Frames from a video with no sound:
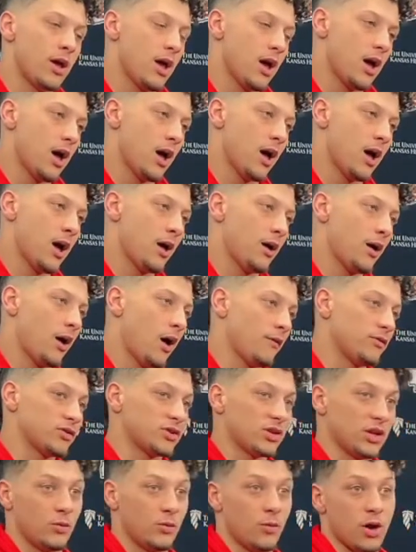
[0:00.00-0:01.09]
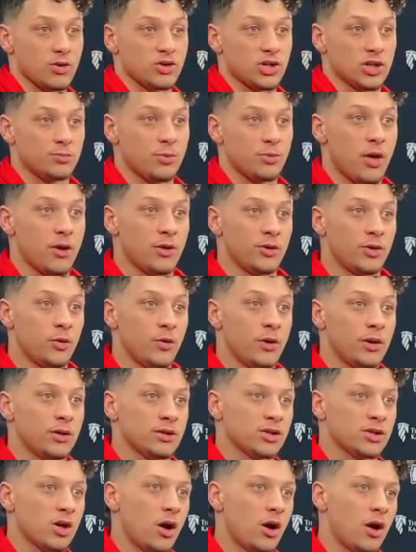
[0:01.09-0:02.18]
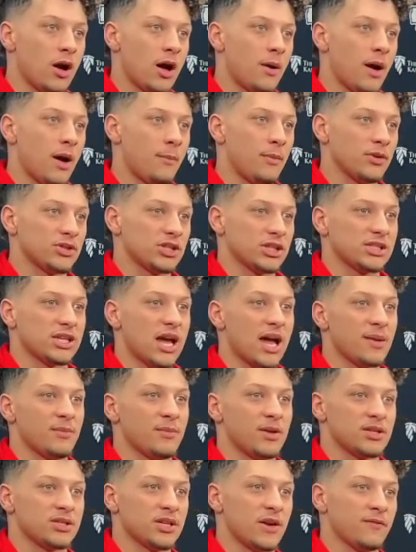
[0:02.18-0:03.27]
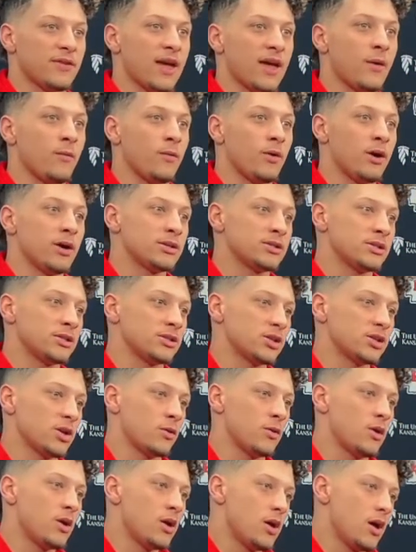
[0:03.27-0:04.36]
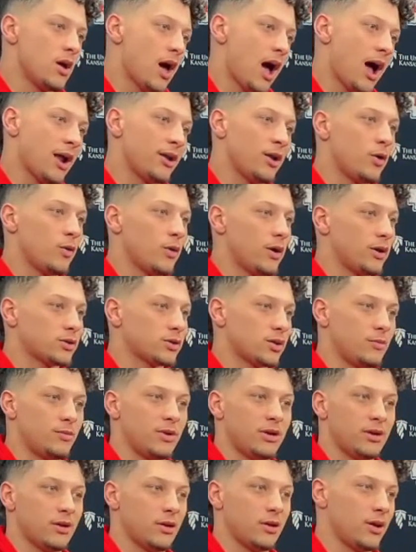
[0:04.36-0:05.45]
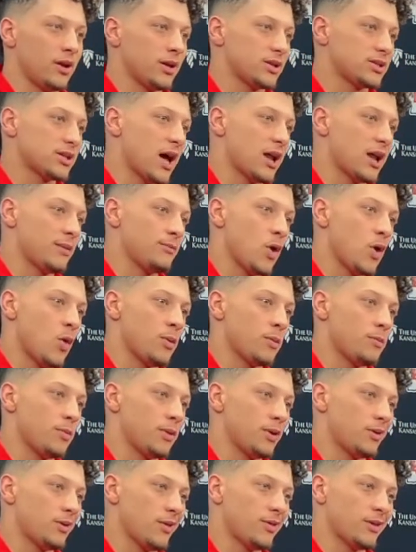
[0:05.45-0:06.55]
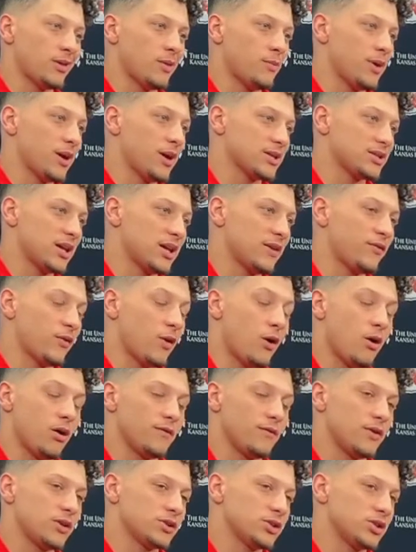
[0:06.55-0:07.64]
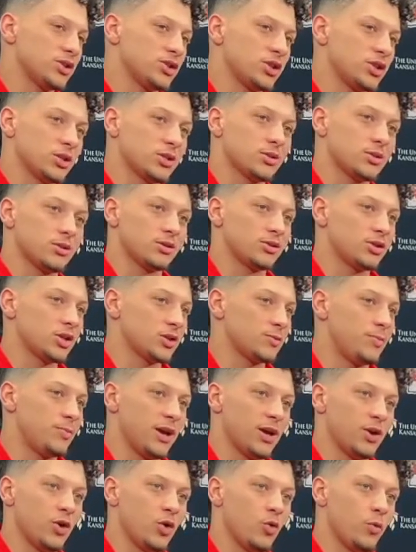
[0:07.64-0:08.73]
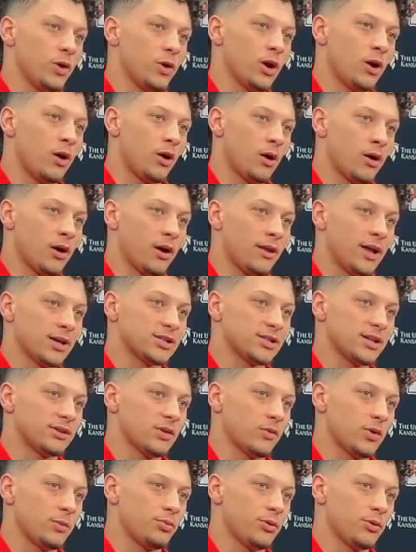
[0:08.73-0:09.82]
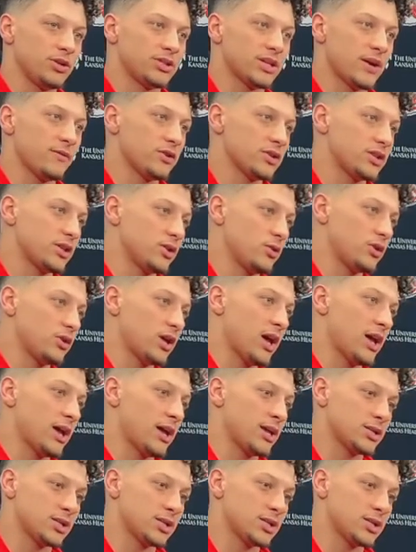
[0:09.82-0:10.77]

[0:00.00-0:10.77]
Uh, obviously, he watched his brother do it and saw how, how, much excitement and stuff that was, and so I know it's going to be an exciting moment. But I think the biggest thing for all of us is just just being who we are, and that's stuff that we preach every single day.